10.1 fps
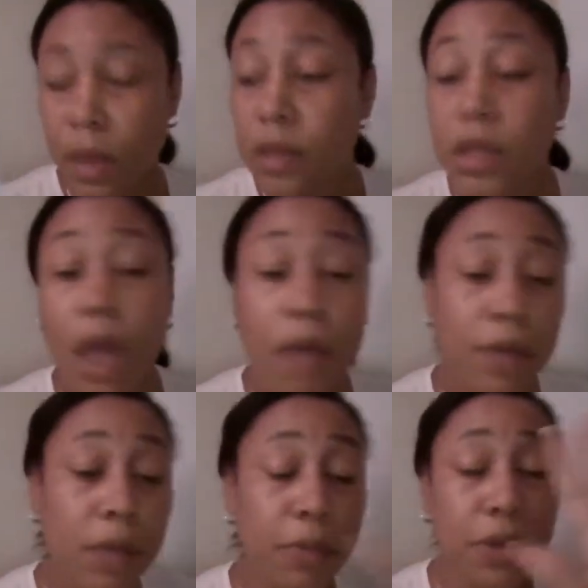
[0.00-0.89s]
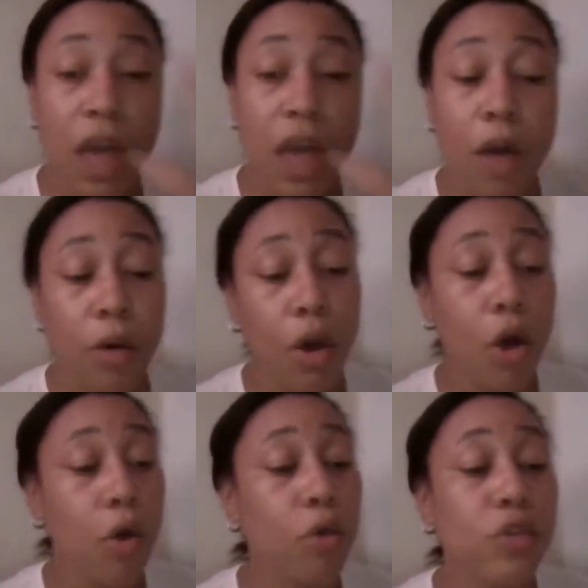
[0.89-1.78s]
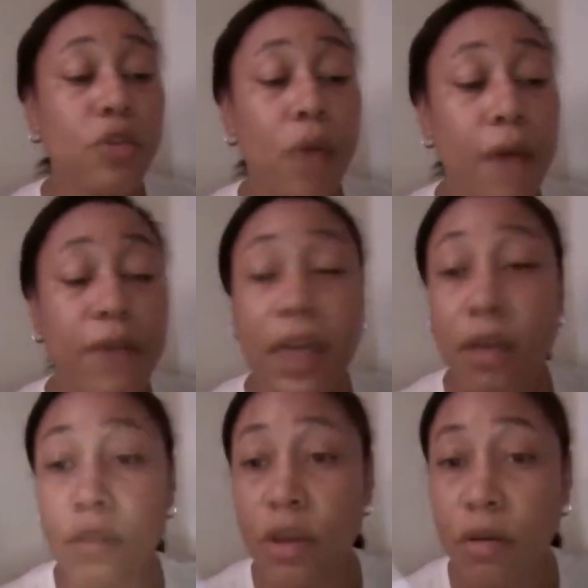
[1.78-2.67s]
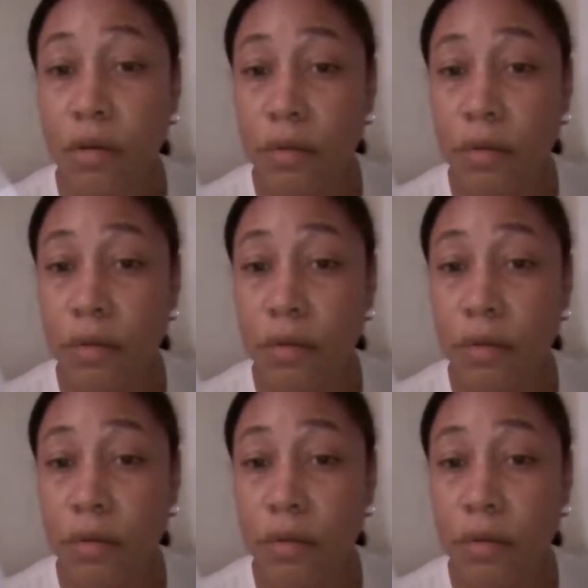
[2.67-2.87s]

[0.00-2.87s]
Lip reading: Sorry, put y'all on hold till I found her.